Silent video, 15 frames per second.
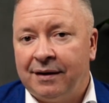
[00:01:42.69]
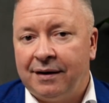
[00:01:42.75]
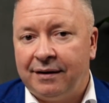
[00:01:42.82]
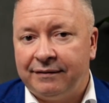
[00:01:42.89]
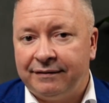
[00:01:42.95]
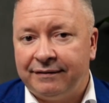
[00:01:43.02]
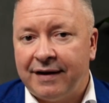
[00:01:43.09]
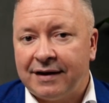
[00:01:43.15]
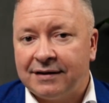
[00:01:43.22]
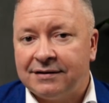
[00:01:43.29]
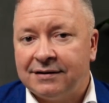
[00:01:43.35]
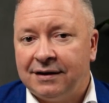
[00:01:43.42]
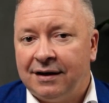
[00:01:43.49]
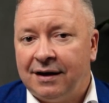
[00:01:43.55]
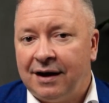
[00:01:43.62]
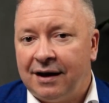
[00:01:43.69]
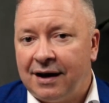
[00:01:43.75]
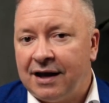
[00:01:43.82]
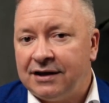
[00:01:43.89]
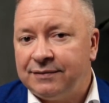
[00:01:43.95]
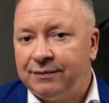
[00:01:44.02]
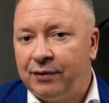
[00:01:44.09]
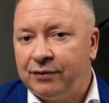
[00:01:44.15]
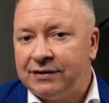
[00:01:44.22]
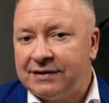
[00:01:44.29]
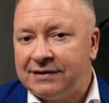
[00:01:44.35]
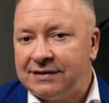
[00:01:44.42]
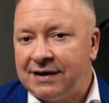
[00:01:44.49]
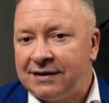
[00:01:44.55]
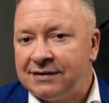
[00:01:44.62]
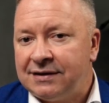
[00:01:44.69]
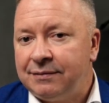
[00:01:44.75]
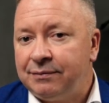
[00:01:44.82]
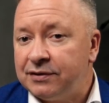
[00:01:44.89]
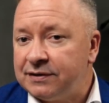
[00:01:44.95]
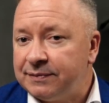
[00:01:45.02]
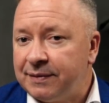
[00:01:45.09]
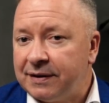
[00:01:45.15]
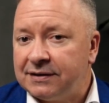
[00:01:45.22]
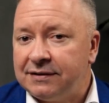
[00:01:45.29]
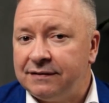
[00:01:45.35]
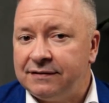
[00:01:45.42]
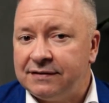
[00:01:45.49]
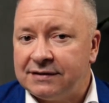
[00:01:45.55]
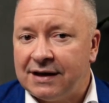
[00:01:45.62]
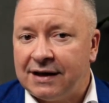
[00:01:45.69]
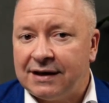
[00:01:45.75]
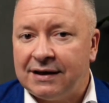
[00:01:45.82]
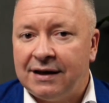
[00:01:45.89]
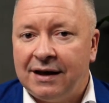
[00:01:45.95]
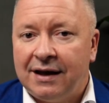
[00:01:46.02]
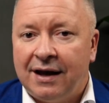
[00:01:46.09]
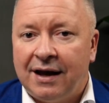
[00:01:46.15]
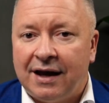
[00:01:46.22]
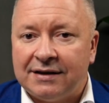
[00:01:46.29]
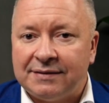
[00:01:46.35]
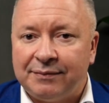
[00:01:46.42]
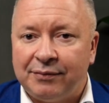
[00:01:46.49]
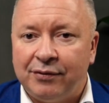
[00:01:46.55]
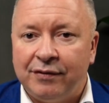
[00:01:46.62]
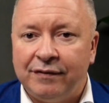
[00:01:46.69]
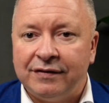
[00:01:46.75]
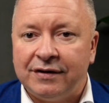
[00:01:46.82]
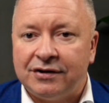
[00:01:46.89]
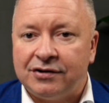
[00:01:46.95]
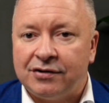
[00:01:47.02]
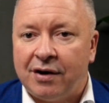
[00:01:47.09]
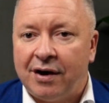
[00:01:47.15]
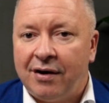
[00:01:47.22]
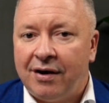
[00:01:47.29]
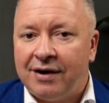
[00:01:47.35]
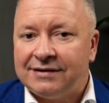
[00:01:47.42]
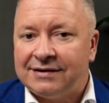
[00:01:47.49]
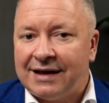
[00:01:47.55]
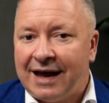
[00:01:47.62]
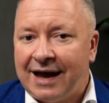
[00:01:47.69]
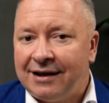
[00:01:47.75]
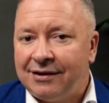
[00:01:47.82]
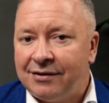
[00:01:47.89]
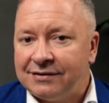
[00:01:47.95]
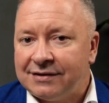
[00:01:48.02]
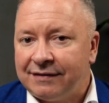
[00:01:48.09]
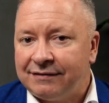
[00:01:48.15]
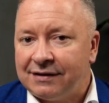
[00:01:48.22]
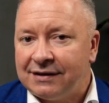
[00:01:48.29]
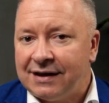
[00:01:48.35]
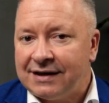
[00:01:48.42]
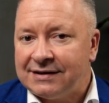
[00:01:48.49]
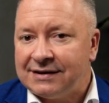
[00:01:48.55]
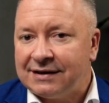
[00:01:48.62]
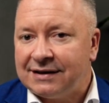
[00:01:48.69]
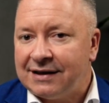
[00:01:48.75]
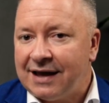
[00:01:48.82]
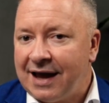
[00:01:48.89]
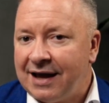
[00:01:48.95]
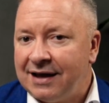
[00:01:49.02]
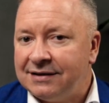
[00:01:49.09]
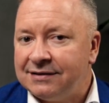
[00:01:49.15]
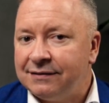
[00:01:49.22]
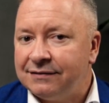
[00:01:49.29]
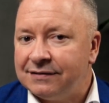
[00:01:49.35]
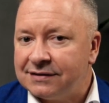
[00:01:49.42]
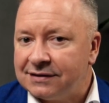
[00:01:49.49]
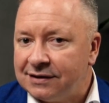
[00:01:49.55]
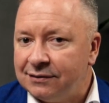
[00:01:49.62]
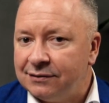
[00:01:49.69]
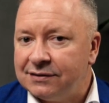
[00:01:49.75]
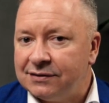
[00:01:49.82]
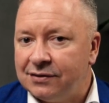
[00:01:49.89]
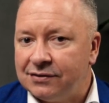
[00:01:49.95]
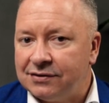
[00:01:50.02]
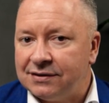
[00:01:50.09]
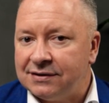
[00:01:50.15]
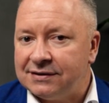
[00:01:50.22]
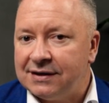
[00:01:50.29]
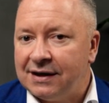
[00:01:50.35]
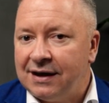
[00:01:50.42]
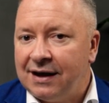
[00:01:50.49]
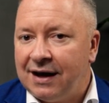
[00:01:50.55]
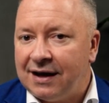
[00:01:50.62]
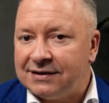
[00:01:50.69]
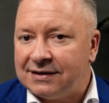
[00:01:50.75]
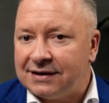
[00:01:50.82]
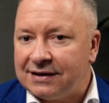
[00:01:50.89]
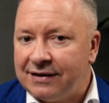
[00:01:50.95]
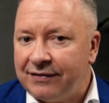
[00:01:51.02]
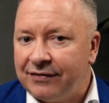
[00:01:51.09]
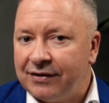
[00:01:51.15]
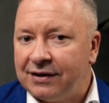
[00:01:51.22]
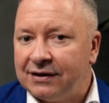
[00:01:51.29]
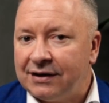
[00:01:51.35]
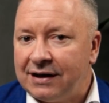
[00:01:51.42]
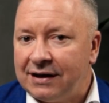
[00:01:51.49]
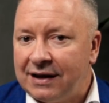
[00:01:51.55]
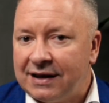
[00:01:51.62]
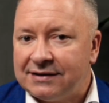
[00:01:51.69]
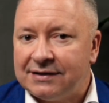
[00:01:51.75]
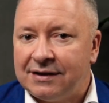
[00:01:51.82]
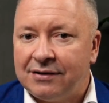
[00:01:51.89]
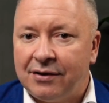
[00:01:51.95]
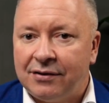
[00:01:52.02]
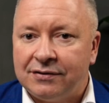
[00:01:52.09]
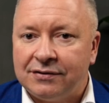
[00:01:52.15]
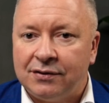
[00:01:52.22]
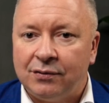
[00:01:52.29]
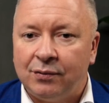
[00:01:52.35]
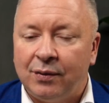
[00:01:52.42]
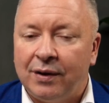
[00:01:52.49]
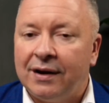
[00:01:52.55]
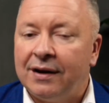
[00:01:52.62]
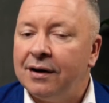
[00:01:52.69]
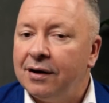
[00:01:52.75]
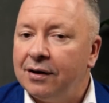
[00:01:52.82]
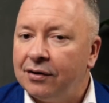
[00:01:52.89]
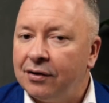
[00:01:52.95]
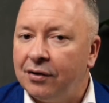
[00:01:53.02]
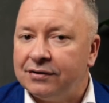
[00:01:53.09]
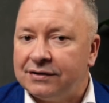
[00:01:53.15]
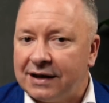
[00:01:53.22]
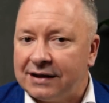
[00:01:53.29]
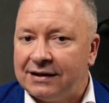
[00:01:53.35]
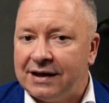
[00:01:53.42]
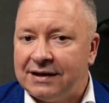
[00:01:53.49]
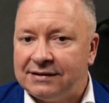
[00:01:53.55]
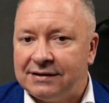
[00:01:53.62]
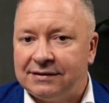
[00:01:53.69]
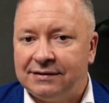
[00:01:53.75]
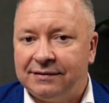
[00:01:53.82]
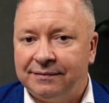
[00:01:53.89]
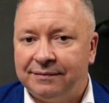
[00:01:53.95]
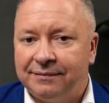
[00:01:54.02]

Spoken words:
In fact, a large multi-center prospective study has proven that dry eyes and halos after LASIK in the hands of skilled surgeons are significantly less than those who wear contact lenses.